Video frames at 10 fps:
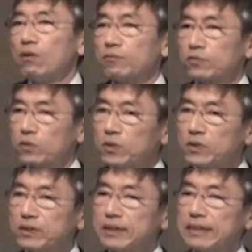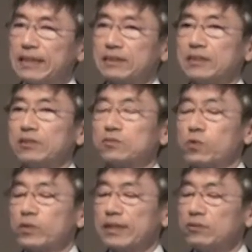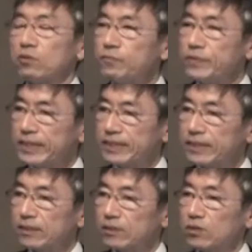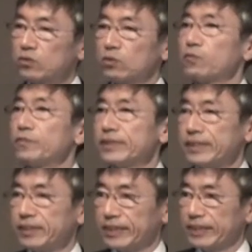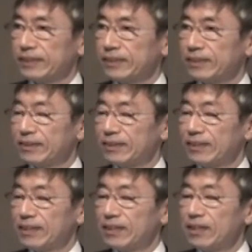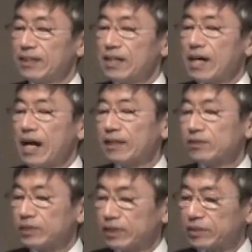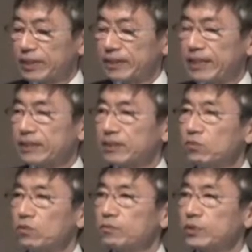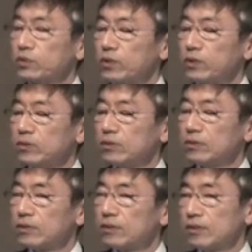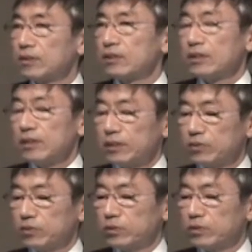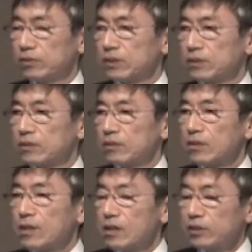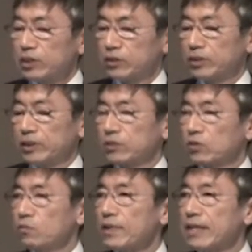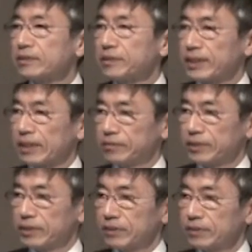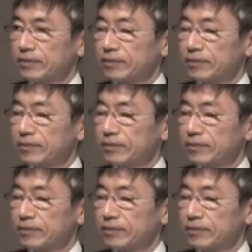of course, in acidic water, no fish, no fishery. And degradation of soil introduce restriction of agriculture.